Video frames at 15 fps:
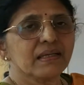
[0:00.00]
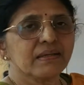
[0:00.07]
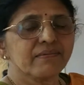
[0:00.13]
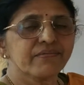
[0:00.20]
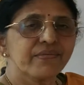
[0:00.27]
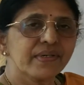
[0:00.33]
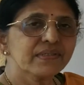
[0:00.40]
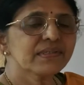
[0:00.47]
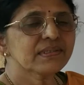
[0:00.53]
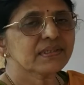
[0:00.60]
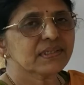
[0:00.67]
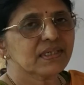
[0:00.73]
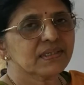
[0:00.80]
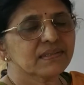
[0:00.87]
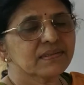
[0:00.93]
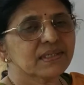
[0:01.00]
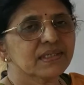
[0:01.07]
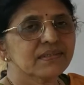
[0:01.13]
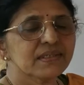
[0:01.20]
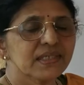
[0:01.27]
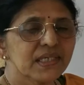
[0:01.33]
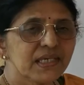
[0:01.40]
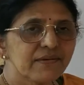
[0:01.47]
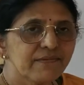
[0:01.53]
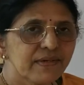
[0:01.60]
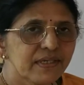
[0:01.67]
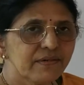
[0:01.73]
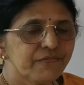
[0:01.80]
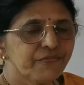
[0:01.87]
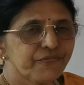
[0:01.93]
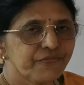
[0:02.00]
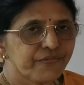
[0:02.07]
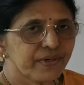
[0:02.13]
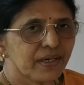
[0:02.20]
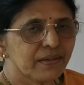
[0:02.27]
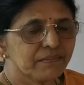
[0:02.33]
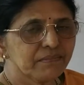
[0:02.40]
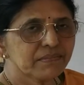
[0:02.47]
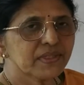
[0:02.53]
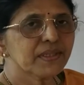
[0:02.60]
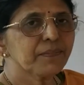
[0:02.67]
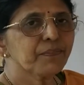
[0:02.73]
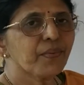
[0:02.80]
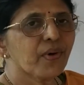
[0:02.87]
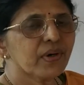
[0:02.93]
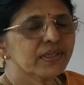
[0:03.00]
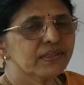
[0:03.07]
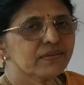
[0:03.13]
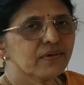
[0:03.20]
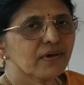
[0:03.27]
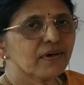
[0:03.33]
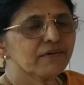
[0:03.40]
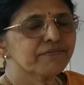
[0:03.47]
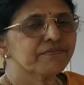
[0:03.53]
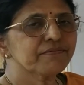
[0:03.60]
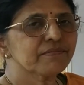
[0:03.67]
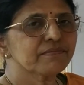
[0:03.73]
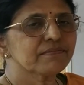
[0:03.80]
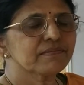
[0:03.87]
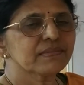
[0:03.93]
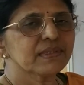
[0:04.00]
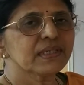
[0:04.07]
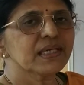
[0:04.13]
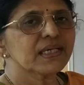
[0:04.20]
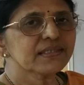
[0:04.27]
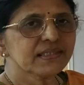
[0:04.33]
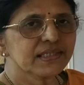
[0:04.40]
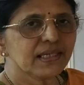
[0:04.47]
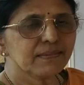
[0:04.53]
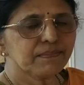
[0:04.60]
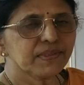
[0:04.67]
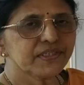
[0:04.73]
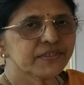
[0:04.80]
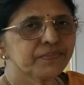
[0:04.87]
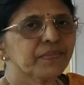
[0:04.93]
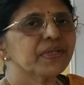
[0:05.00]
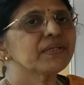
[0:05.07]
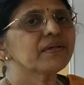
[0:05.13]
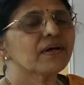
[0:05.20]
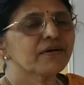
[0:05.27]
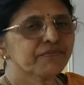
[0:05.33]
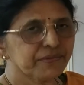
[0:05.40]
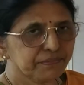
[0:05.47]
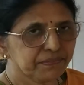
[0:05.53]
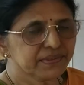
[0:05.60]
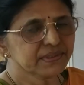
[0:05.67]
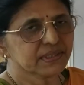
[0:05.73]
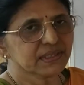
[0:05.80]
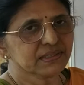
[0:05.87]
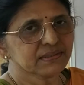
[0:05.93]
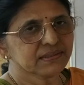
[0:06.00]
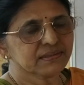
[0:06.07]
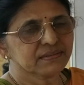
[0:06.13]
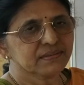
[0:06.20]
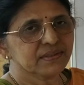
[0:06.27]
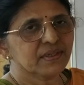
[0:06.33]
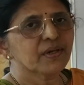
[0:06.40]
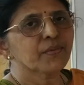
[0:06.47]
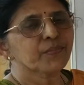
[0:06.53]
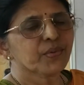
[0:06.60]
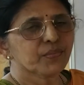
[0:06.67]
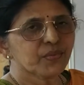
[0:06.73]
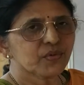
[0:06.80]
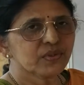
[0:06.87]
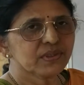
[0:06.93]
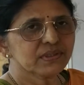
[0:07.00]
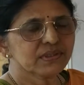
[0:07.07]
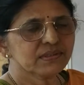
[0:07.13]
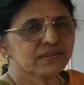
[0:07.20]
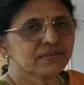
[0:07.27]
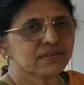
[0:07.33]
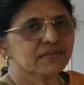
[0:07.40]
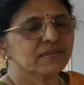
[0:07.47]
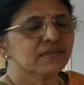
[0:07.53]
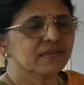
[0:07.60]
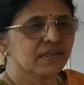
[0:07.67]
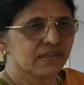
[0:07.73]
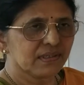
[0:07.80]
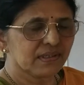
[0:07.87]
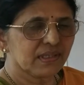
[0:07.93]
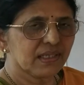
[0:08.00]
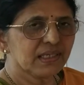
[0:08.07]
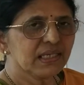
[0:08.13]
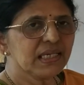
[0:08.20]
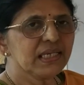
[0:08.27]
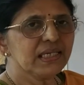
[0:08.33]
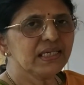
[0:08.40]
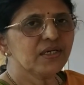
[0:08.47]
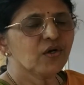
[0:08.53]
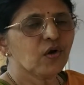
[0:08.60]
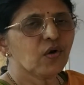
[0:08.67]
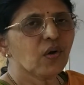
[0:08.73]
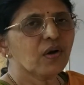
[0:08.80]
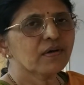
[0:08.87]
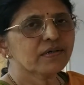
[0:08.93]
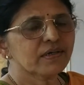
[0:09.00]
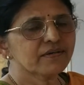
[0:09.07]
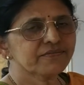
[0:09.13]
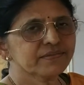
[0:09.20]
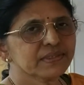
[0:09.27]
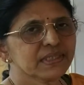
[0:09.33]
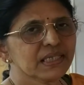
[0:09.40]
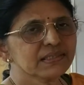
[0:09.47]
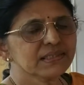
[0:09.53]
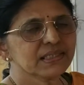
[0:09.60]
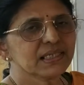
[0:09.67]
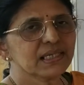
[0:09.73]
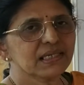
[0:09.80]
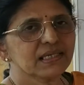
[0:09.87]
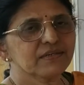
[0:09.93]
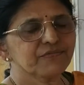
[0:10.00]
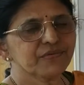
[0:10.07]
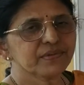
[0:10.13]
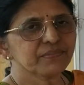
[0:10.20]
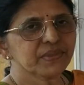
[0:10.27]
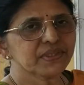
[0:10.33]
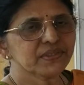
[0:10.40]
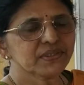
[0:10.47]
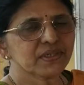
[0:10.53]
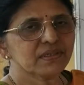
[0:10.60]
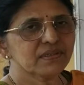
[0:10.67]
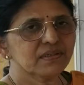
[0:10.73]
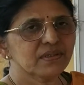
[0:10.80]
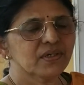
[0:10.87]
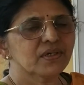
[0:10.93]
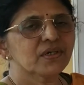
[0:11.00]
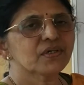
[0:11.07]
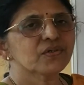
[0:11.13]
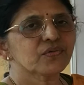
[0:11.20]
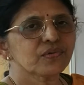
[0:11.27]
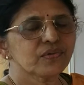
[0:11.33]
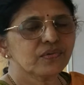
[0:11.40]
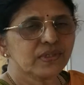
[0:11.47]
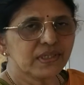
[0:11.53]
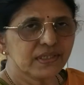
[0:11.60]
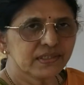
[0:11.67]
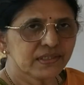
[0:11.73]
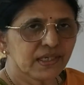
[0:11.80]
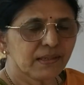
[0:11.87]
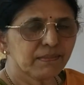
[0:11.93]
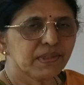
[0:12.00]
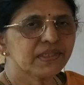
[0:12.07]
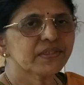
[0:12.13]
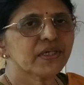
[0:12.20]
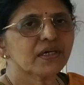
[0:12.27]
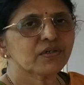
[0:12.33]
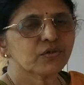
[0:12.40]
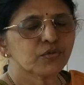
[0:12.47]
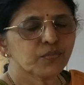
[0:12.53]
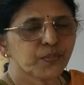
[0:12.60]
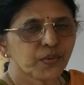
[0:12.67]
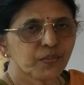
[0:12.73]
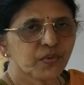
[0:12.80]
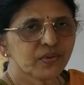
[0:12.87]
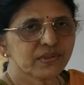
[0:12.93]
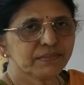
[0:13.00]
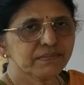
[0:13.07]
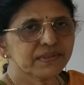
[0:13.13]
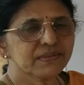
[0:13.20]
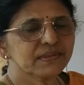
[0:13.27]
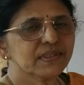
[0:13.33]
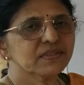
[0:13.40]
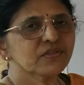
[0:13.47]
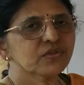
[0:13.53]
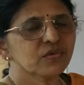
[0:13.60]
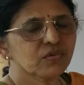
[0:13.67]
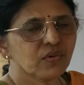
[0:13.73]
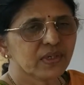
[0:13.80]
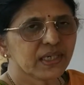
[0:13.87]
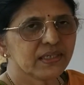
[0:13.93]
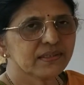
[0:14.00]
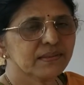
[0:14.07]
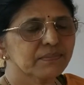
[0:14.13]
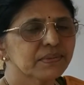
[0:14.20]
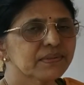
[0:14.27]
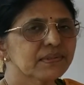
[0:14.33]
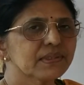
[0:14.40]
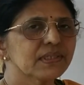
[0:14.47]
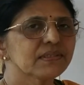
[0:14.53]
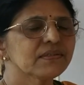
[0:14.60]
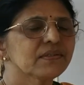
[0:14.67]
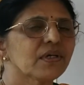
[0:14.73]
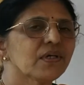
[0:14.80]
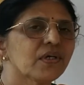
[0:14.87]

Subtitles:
first, even from the point of establishment of a business, promoters they need lot of statistical information to establish or to promote the business, to locate the business,